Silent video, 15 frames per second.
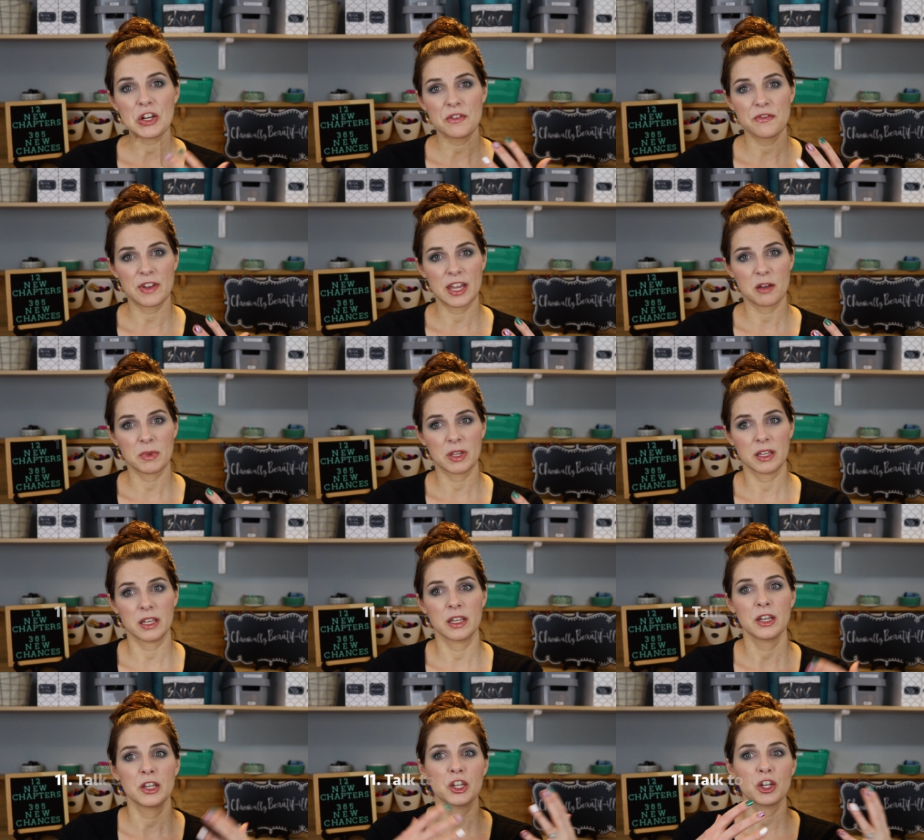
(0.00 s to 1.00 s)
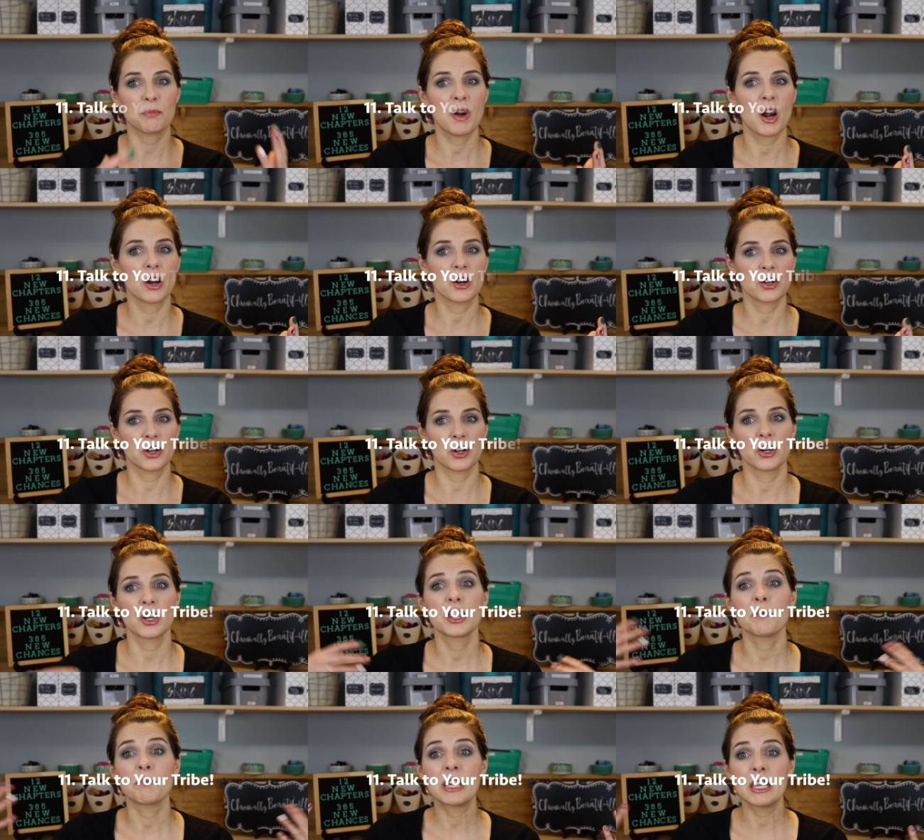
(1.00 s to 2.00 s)
your family, your
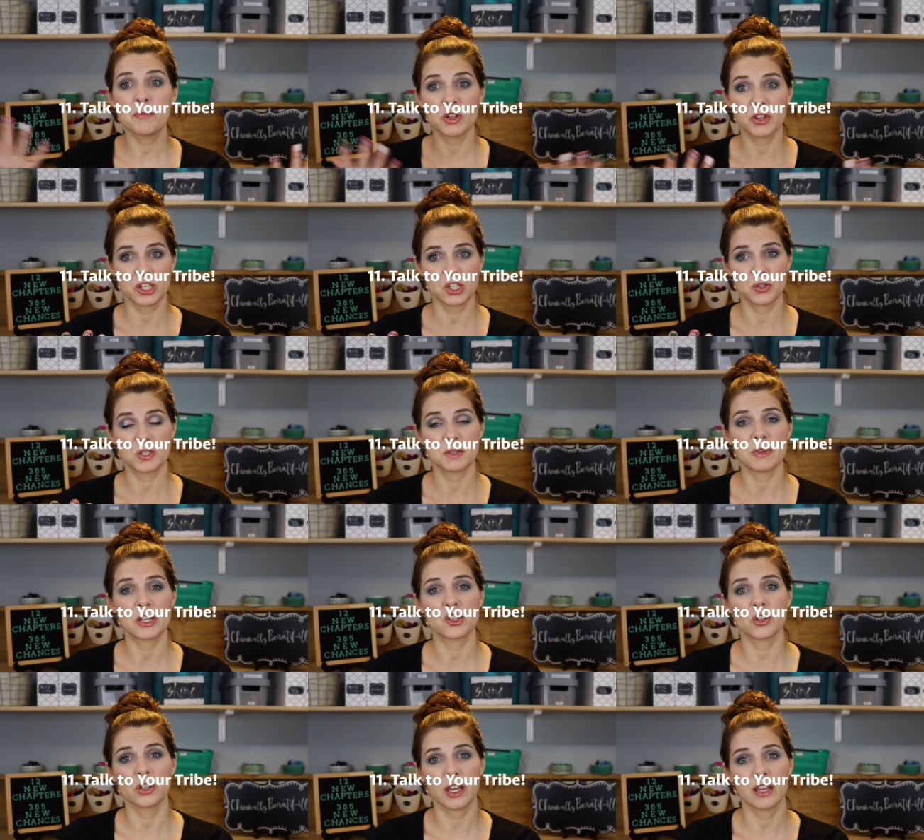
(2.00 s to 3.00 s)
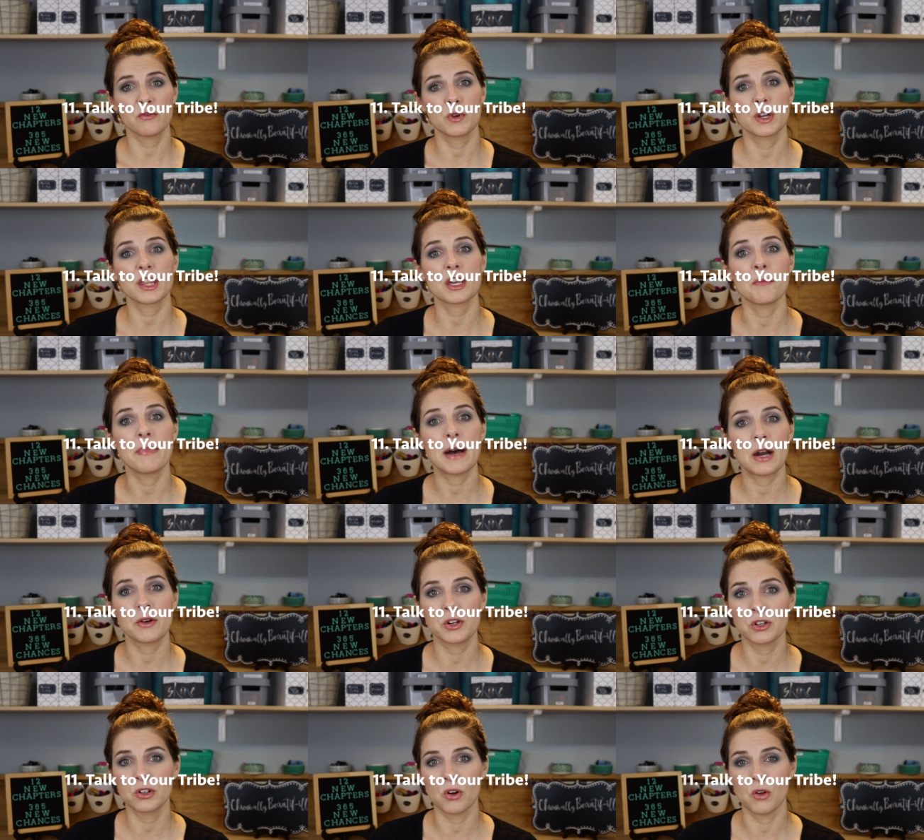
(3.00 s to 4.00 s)
partner, the people that you spend your life with about
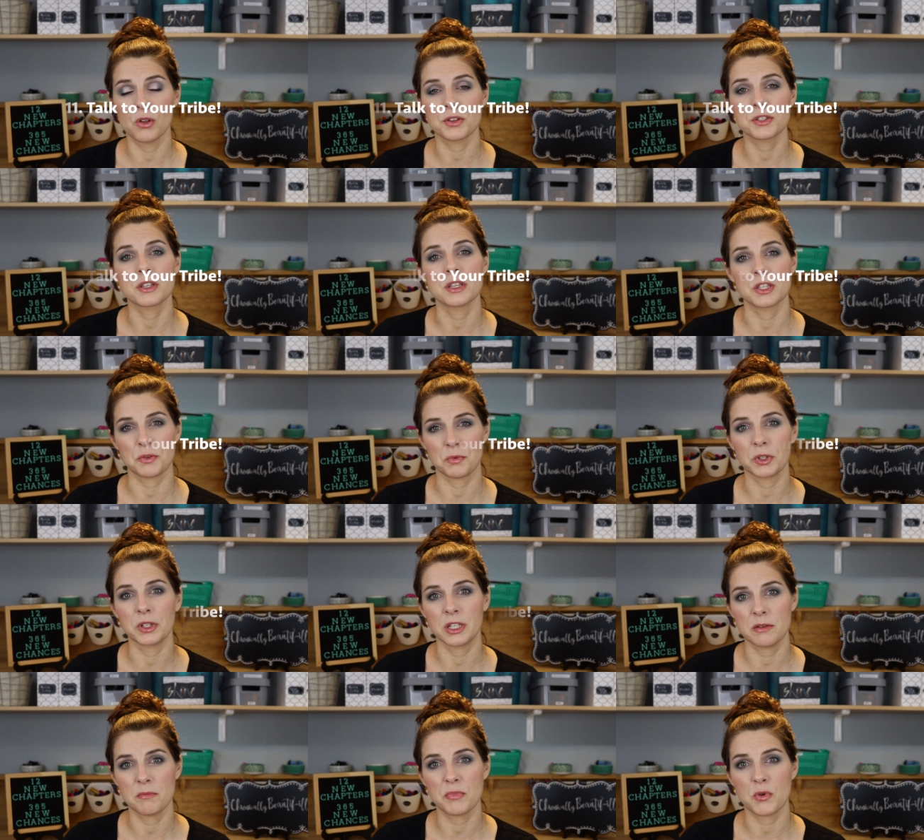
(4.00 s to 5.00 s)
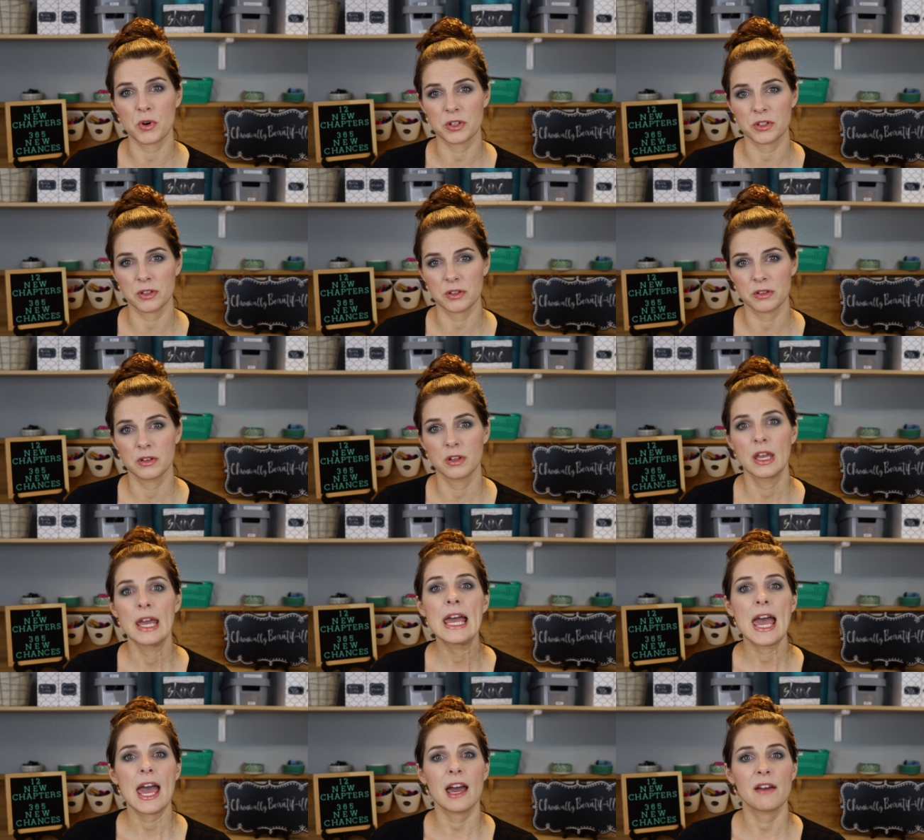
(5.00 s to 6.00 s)
your goals is really important
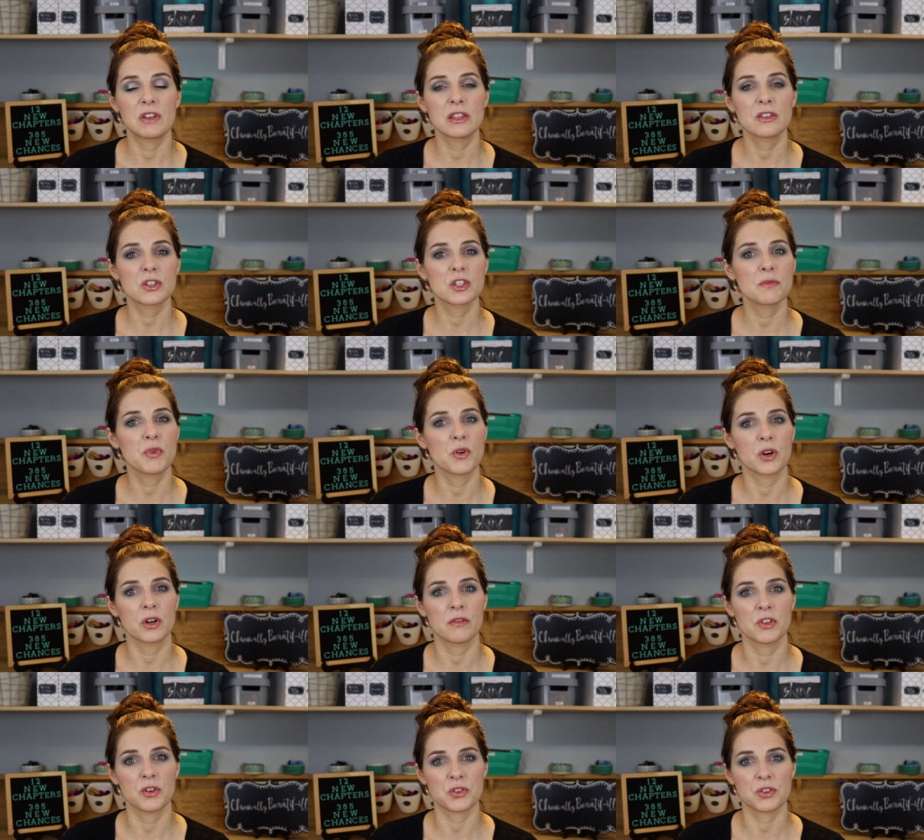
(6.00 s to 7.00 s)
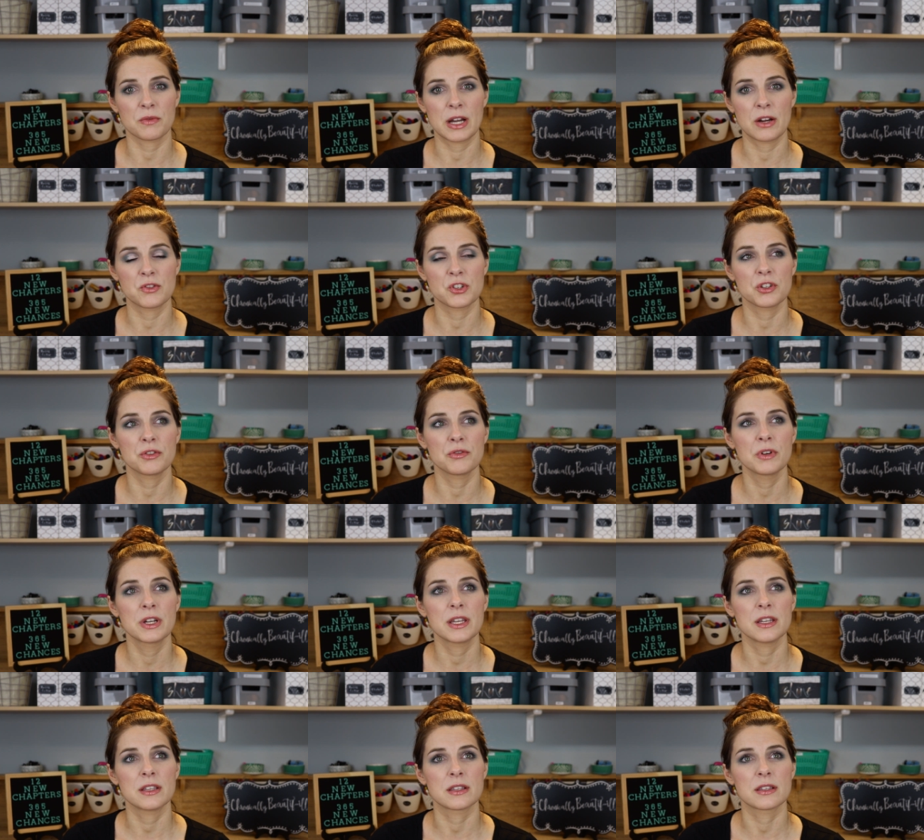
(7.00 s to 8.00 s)
having the support of those around you
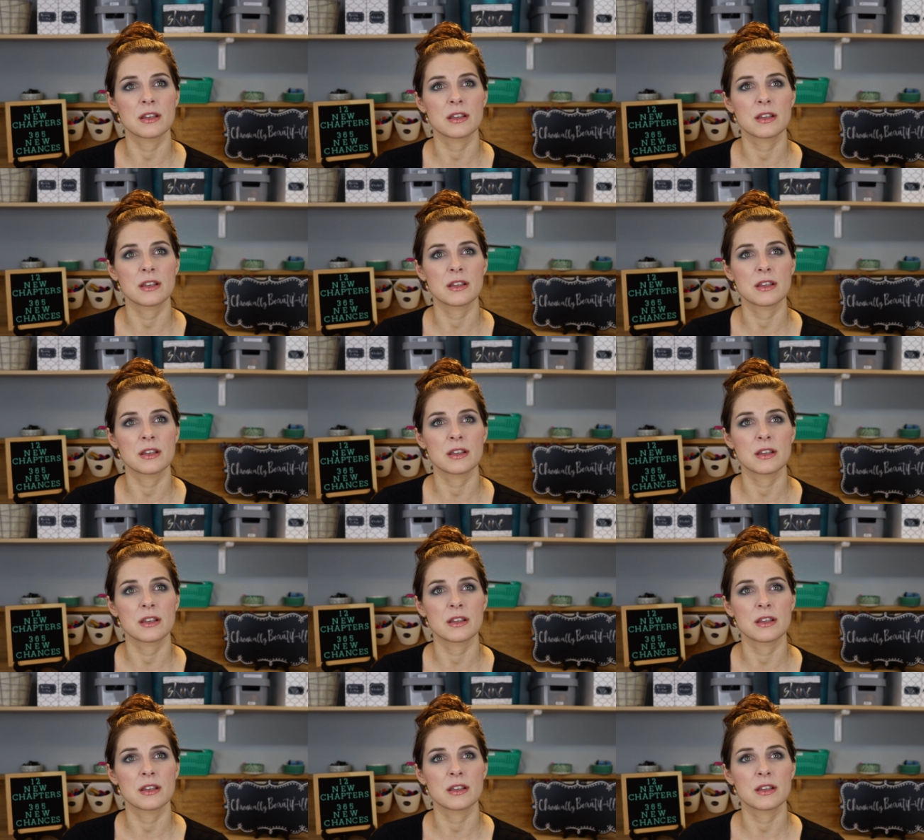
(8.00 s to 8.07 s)
is